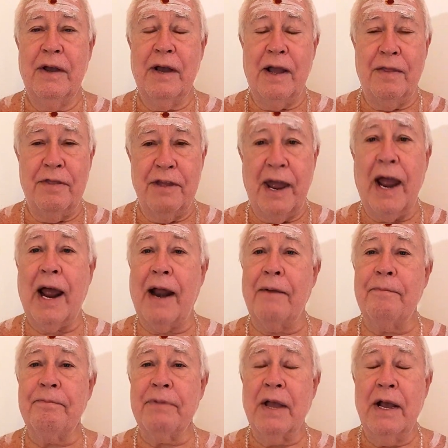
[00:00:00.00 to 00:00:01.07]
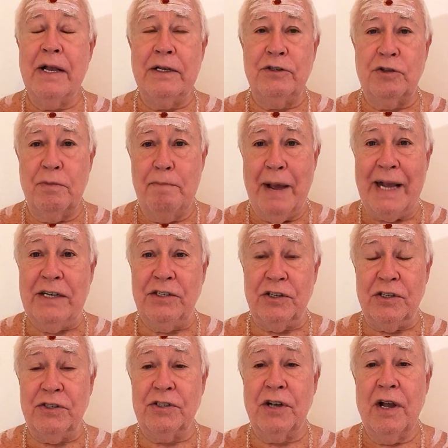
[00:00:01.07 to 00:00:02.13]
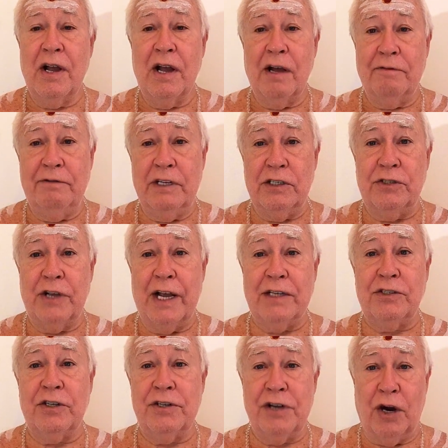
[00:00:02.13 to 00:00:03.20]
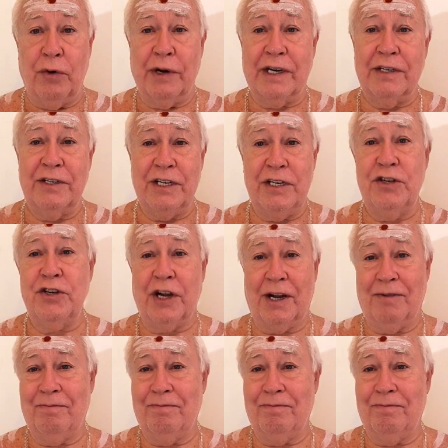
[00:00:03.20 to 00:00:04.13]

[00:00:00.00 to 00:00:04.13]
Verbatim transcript: And that is the basis of this esoteric teaching.